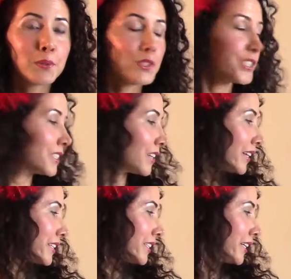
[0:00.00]
She's
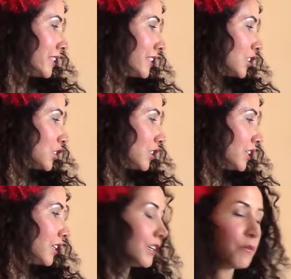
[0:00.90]
not dainty.
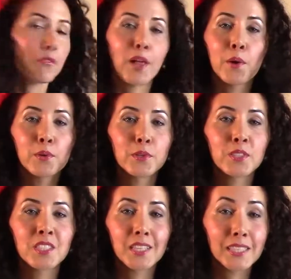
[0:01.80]
She
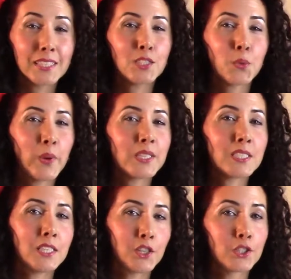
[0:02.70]
flowers at least twice a
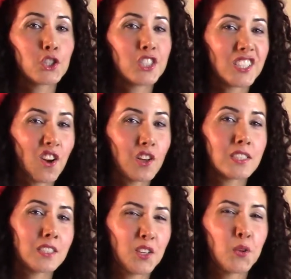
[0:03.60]
year, and she's
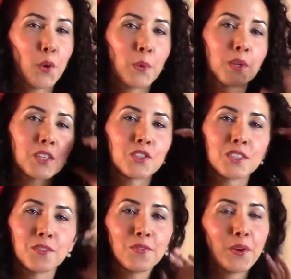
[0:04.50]
constantly growing. Like, she's
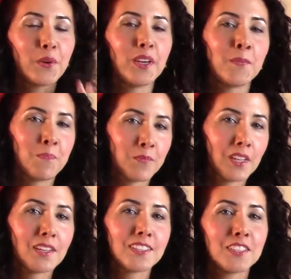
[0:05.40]
a very
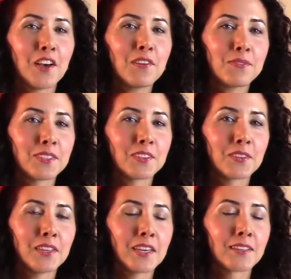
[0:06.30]
tough little
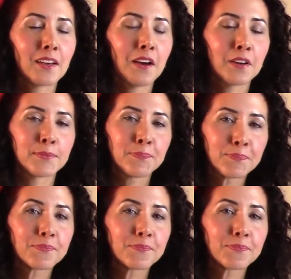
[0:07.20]
thing. And